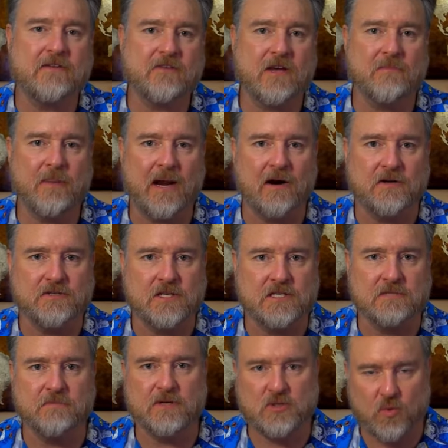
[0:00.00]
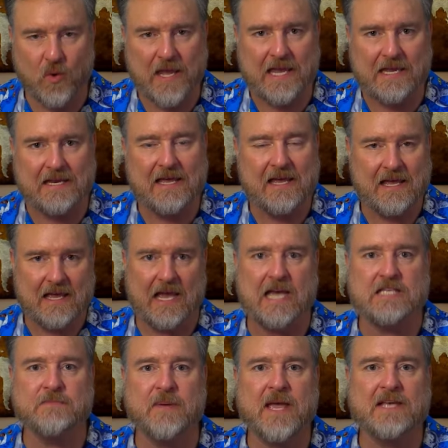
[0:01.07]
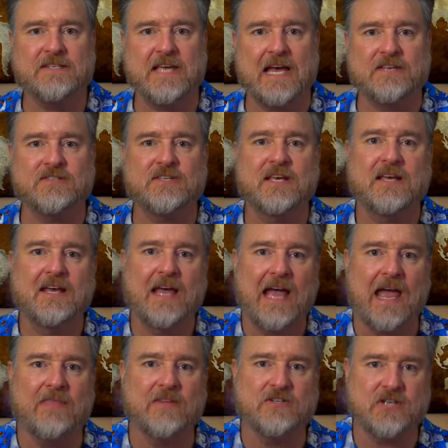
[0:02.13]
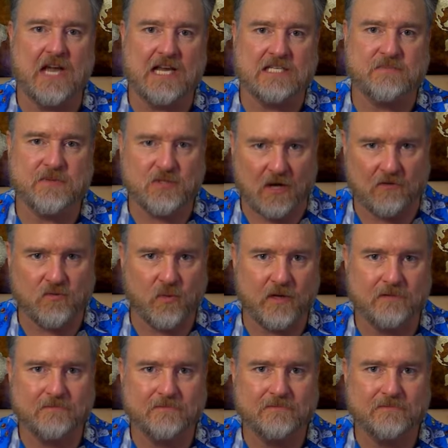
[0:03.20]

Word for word: of comparisons between SPSS and the JASP software.